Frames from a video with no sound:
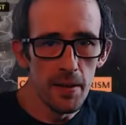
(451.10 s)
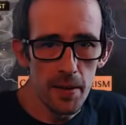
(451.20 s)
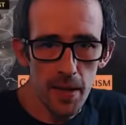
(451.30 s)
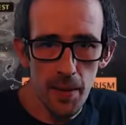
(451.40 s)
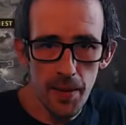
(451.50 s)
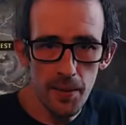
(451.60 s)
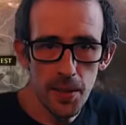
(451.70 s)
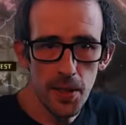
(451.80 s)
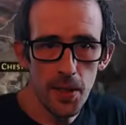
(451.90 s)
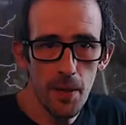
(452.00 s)
Coming up
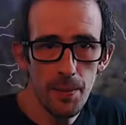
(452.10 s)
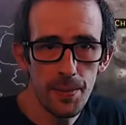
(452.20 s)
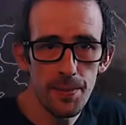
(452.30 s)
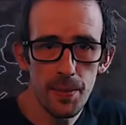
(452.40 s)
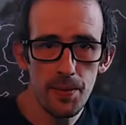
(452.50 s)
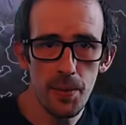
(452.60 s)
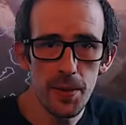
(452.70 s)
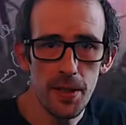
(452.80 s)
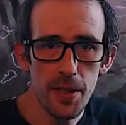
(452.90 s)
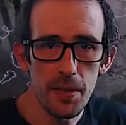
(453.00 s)
to the top,
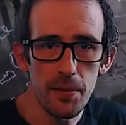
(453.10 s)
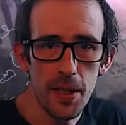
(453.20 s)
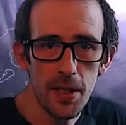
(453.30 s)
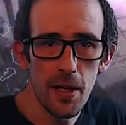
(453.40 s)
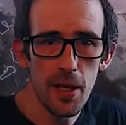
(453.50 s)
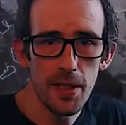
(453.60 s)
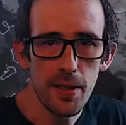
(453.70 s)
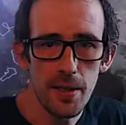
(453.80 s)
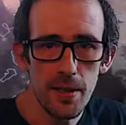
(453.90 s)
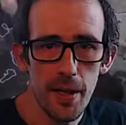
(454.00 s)
probably going to deal with these
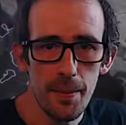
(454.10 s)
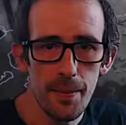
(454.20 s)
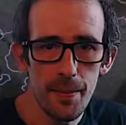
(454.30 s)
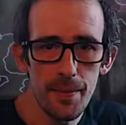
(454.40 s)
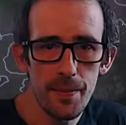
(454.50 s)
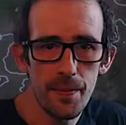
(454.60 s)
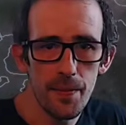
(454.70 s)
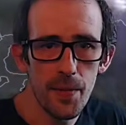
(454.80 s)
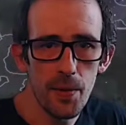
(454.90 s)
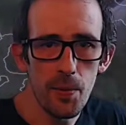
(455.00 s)
guys. Yep,
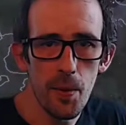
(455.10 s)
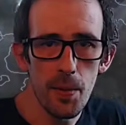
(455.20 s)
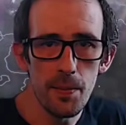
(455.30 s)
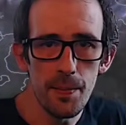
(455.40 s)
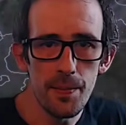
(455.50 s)
no problem.